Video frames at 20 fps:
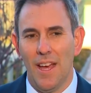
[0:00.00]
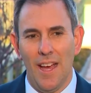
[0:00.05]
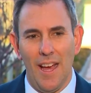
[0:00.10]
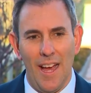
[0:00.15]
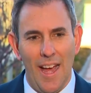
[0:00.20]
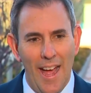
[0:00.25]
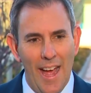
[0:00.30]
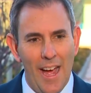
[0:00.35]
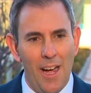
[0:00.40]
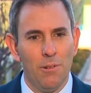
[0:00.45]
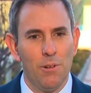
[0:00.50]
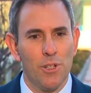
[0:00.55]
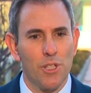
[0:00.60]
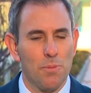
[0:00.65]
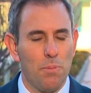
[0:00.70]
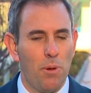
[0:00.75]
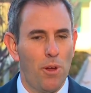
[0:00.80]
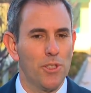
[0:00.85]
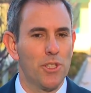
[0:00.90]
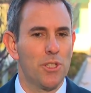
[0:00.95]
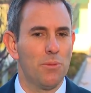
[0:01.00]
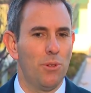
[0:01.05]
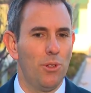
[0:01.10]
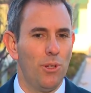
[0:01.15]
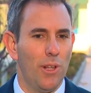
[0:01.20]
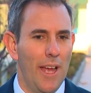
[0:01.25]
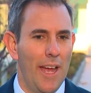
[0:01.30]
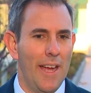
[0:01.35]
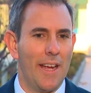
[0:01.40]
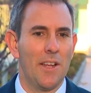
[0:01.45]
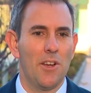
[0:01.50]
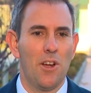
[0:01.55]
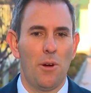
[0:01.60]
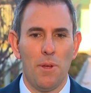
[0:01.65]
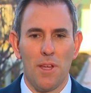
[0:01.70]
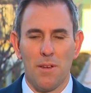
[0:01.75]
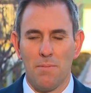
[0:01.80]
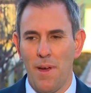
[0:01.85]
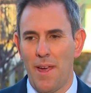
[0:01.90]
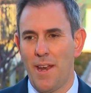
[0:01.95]
Our responsible
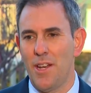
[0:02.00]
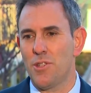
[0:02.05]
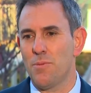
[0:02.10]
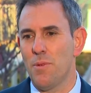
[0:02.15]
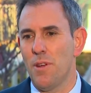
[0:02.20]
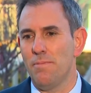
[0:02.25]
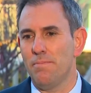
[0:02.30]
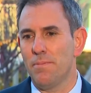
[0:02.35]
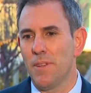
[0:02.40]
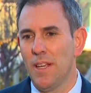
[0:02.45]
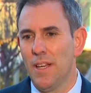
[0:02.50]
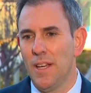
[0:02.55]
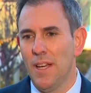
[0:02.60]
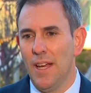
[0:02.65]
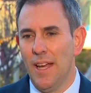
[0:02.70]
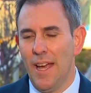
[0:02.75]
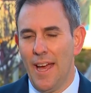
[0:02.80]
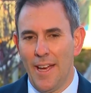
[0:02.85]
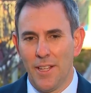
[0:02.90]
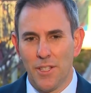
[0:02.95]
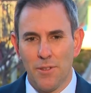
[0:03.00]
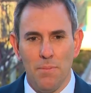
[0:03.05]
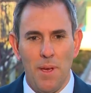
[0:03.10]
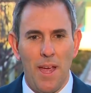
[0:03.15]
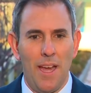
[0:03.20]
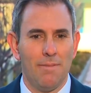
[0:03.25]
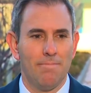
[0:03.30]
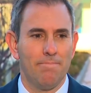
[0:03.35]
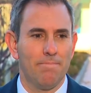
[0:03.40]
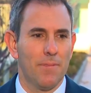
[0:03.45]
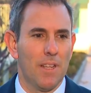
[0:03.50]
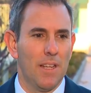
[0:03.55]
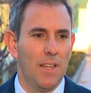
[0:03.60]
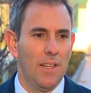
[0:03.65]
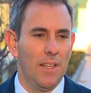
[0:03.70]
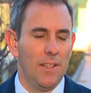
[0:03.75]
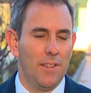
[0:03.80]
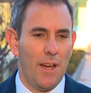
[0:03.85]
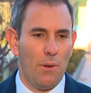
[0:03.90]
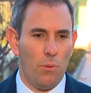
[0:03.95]
economic management has meant
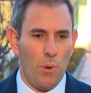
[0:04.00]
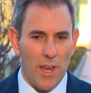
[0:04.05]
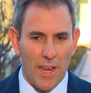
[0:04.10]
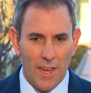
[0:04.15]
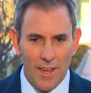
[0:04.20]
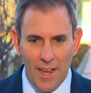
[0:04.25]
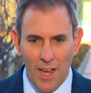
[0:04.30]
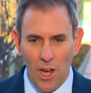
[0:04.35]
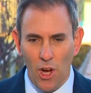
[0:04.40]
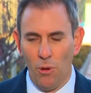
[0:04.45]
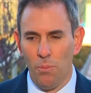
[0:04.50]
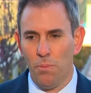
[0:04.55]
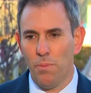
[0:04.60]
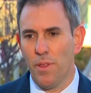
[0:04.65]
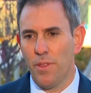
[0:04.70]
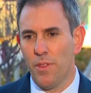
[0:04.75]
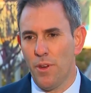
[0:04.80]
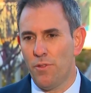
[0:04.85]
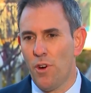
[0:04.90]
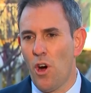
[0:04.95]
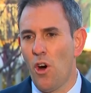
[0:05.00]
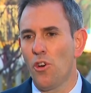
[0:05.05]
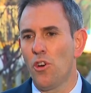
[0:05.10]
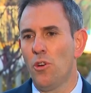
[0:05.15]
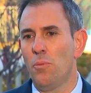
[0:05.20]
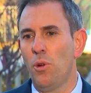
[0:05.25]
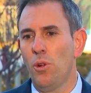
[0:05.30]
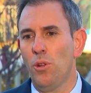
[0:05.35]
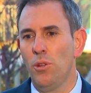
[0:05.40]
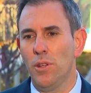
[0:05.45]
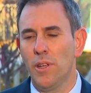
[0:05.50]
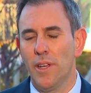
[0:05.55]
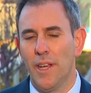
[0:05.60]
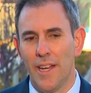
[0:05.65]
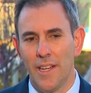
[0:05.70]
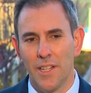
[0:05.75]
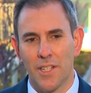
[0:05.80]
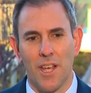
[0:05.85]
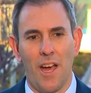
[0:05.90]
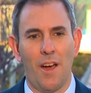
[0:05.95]
that we can help the vulnerable
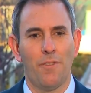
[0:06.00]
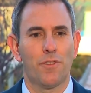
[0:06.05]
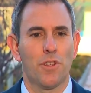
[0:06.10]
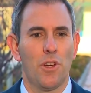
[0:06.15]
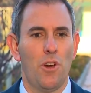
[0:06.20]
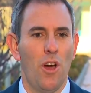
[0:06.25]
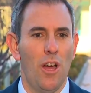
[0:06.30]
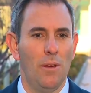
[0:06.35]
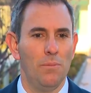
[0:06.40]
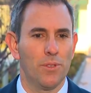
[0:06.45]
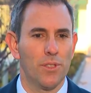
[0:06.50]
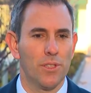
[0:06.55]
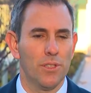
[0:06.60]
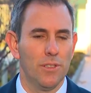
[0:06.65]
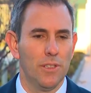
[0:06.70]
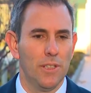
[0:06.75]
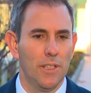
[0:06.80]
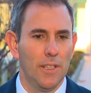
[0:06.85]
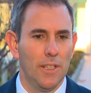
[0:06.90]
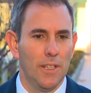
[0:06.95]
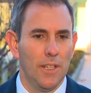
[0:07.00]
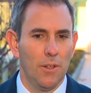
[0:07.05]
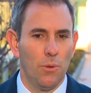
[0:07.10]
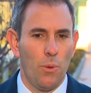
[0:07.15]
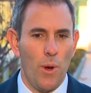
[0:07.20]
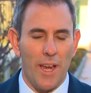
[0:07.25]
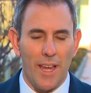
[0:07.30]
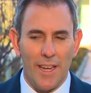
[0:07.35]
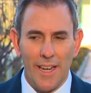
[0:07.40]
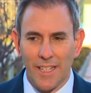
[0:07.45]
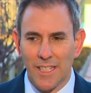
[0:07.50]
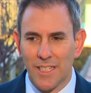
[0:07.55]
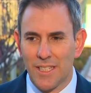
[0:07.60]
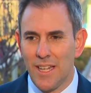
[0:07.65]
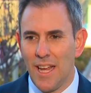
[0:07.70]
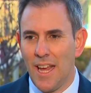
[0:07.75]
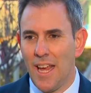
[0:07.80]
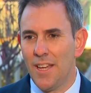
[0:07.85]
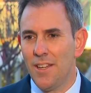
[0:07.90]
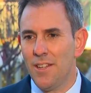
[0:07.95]
in tough times, we can
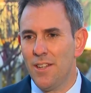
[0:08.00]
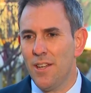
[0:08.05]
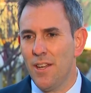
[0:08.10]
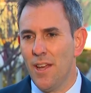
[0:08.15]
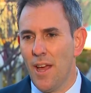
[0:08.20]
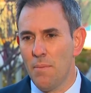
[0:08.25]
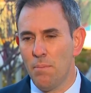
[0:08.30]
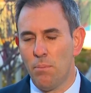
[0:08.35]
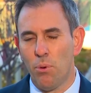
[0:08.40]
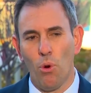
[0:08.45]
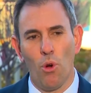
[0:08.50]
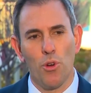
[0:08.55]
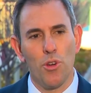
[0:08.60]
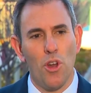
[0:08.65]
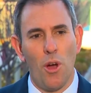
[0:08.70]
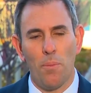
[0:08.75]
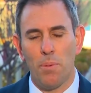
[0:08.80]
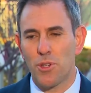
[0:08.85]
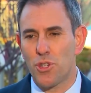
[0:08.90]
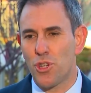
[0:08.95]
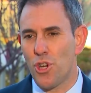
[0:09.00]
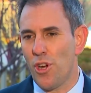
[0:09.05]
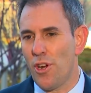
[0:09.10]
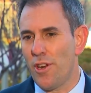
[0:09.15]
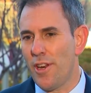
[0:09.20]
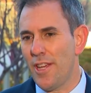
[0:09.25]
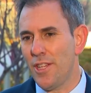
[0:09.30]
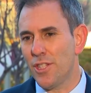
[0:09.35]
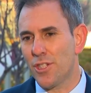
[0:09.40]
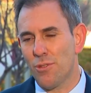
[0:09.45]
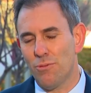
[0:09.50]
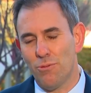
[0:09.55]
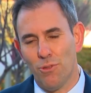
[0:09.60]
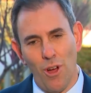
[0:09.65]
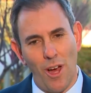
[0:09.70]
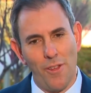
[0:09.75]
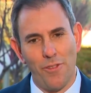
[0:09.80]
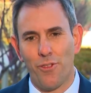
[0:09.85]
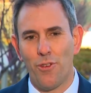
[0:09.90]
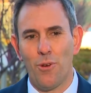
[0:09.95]
extend and broaden opportunities
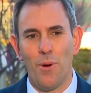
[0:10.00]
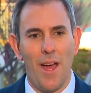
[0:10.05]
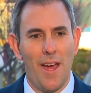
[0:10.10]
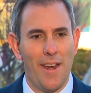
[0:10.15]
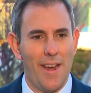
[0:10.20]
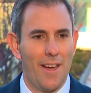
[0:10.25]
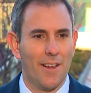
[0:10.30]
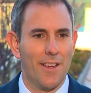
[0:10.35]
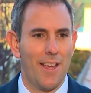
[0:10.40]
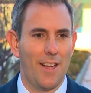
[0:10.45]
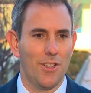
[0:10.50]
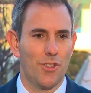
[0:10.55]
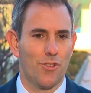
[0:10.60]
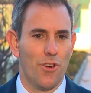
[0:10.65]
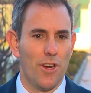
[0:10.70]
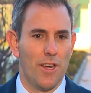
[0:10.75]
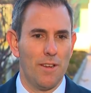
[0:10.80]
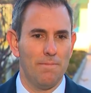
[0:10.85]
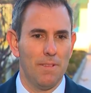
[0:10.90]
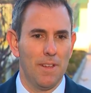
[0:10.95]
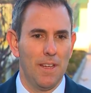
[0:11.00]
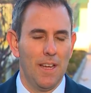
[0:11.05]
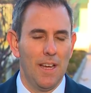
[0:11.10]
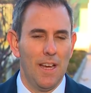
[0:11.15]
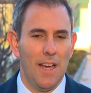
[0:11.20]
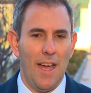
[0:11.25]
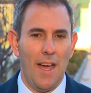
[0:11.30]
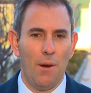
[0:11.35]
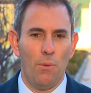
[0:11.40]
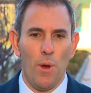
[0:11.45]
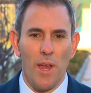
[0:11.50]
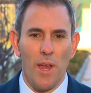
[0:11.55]
right throughout our country, and we